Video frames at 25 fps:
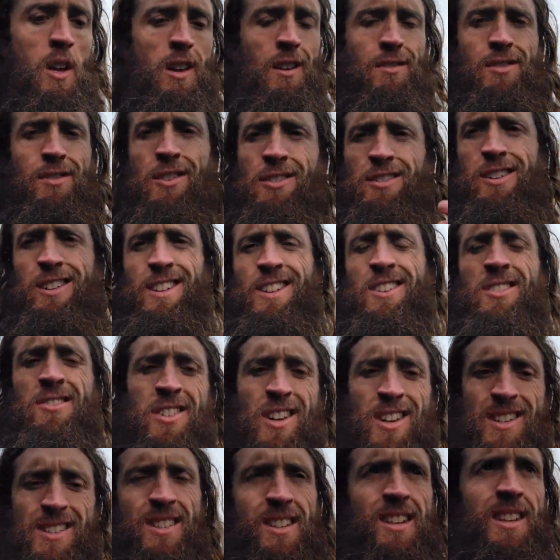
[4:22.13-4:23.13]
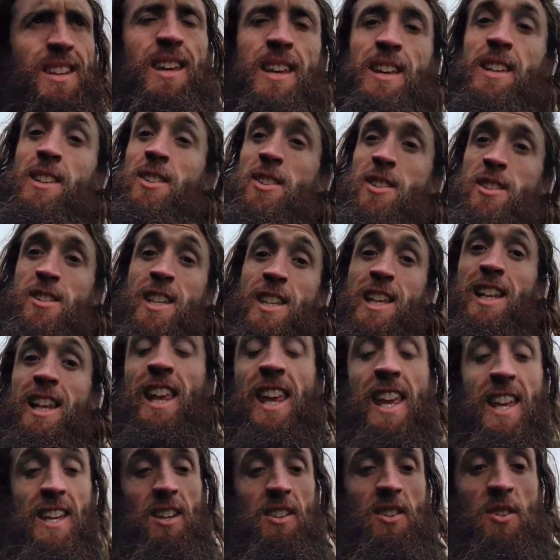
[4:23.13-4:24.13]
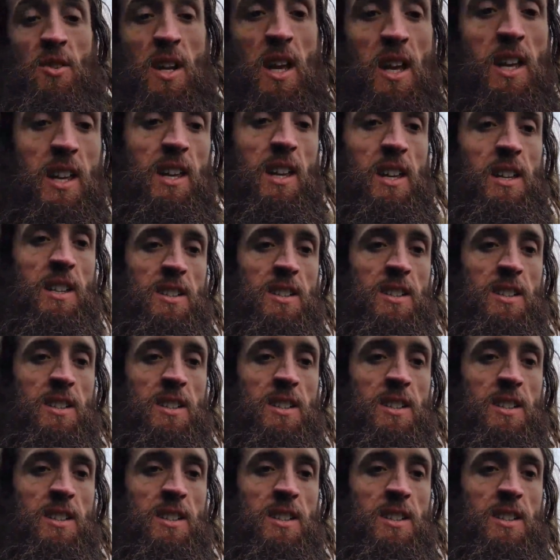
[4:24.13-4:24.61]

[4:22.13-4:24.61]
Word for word: If you're not interested in that, it's just silly to do that.